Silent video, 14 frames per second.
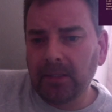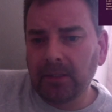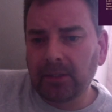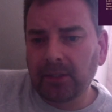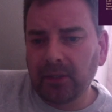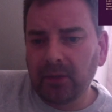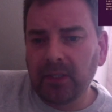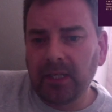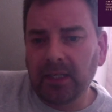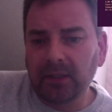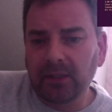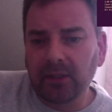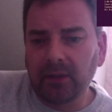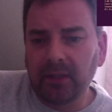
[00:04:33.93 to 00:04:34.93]
so yeah,
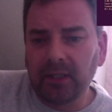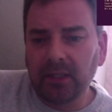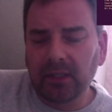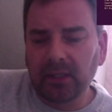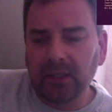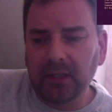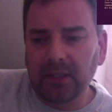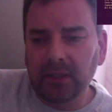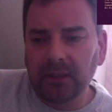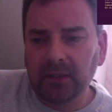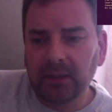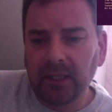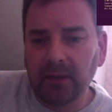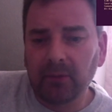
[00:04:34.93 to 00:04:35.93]
so it is a.
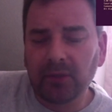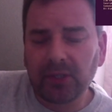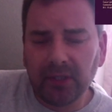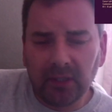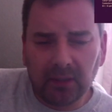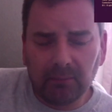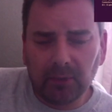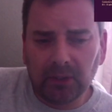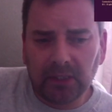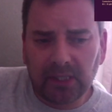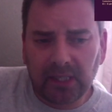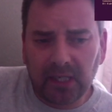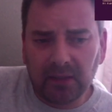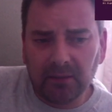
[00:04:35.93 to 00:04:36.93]
It was still a
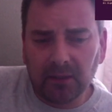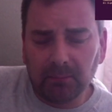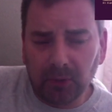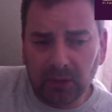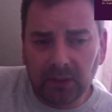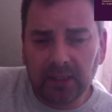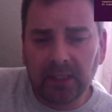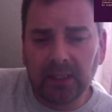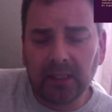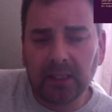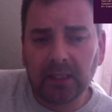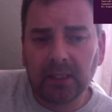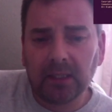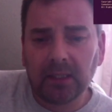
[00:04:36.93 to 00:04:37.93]
multi, a multi,
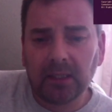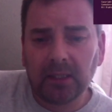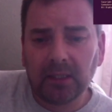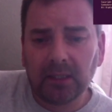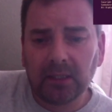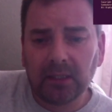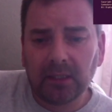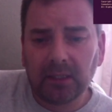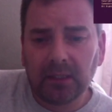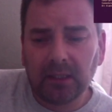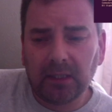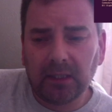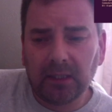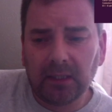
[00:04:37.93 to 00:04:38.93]

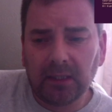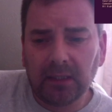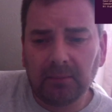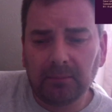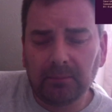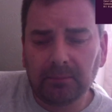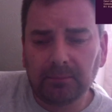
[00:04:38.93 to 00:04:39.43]
um,